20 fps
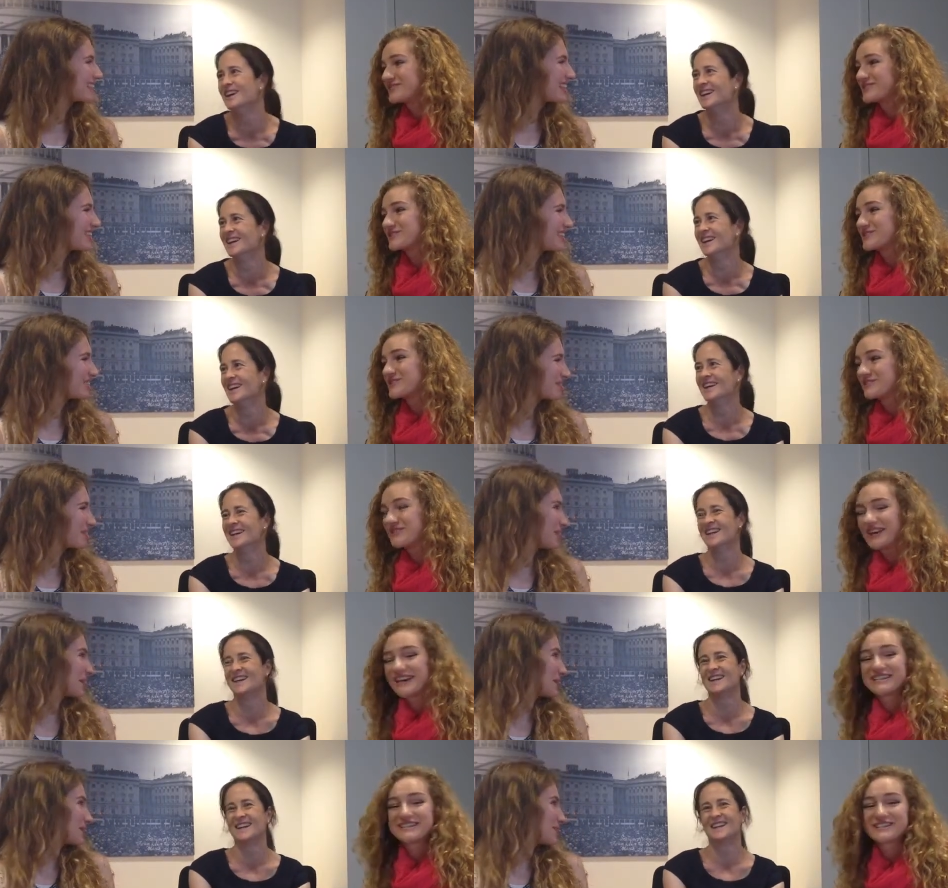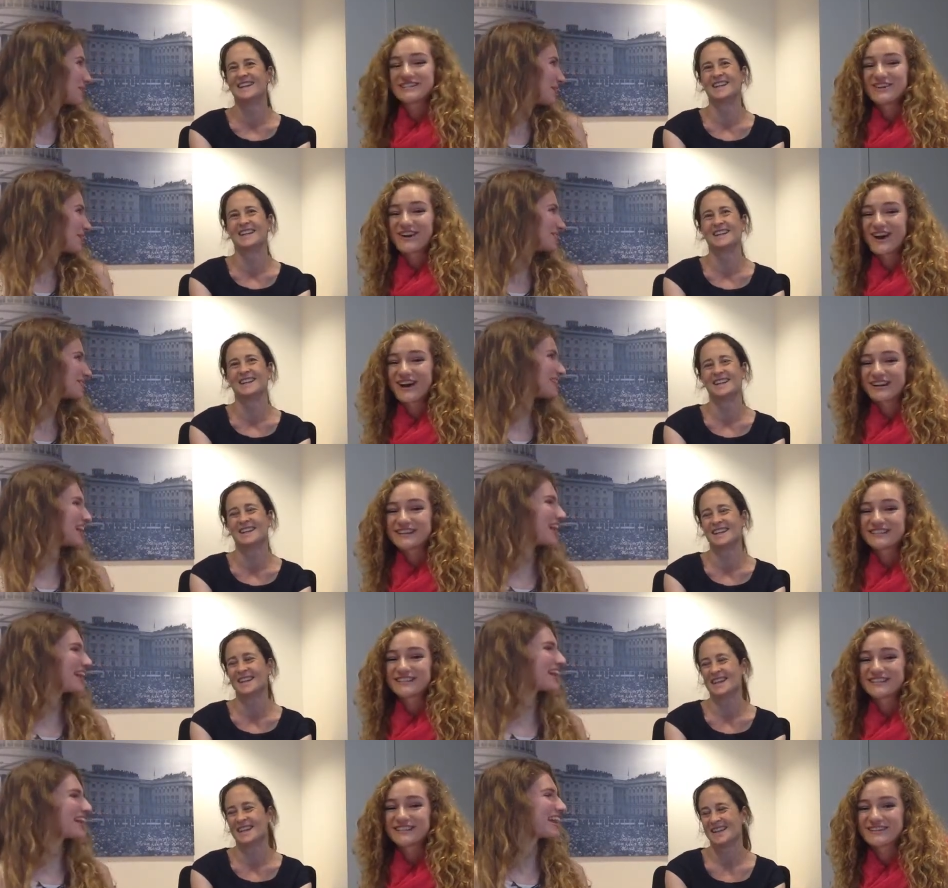Speaker 1: it great to talk
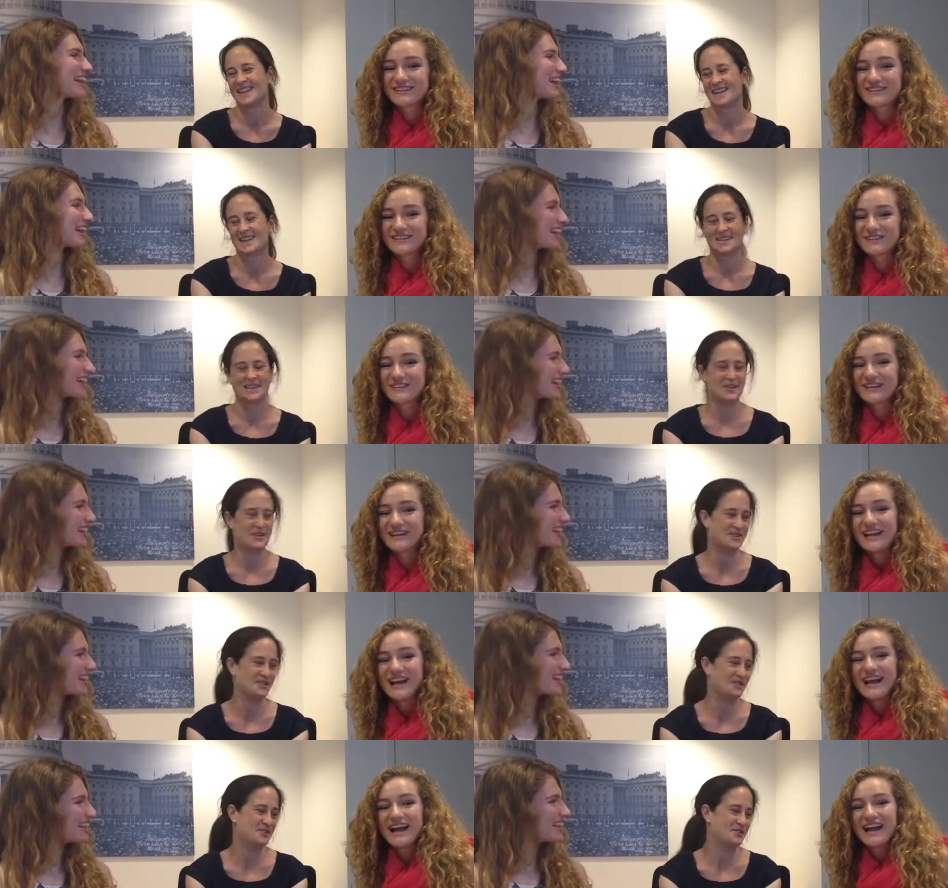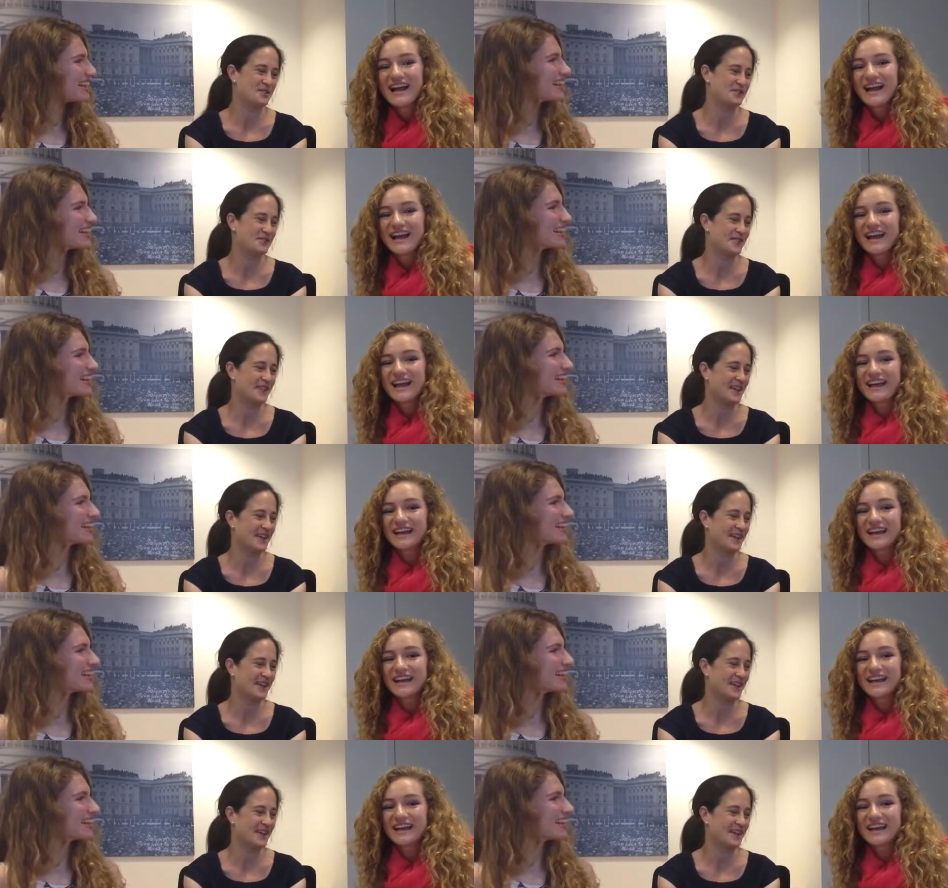to you. That's terrific.